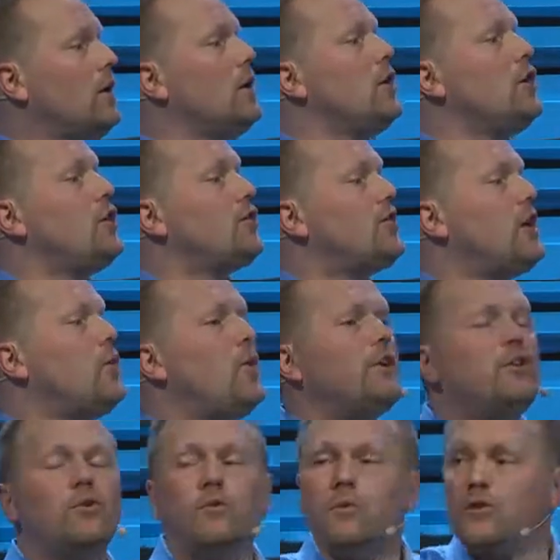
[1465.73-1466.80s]
You see, when,
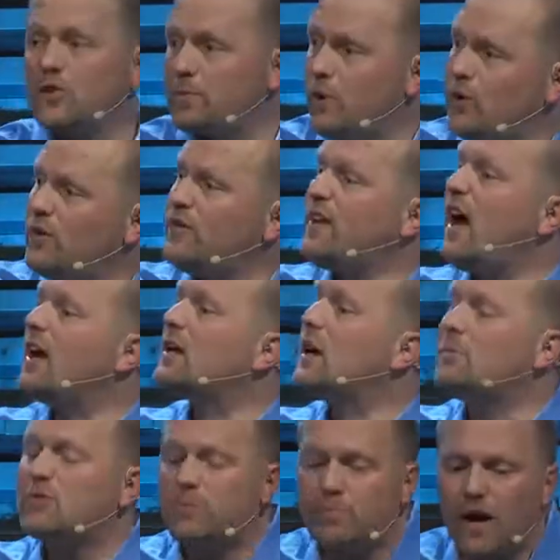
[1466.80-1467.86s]
you, when the Spirit of God
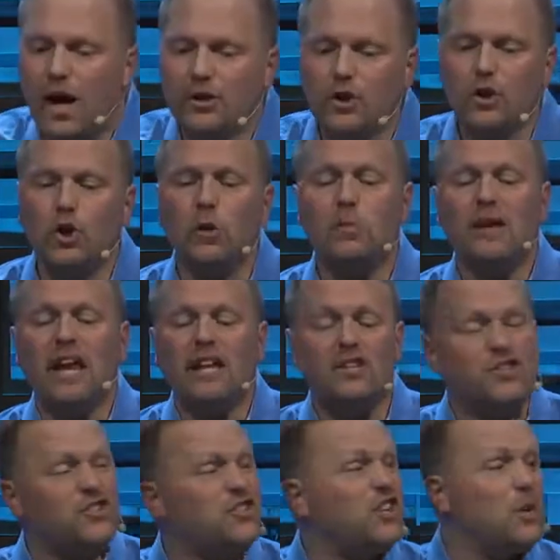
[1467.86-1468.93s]
comes upon you, you can begin to
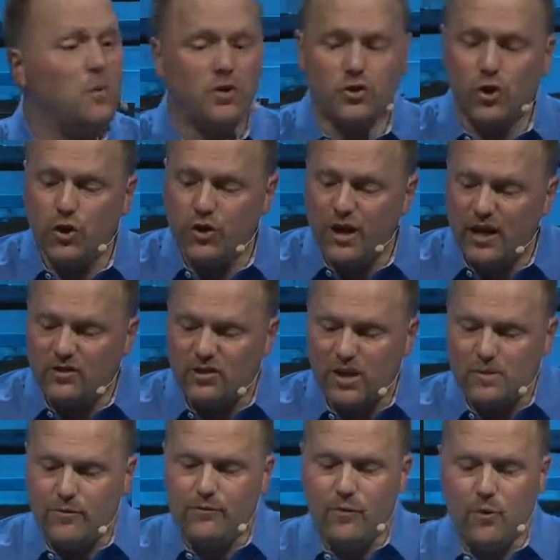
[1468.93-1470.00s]
see what you could not see
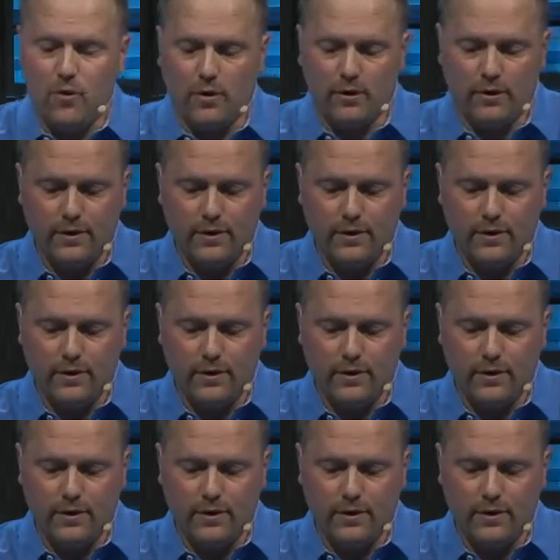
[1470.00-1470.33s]
before.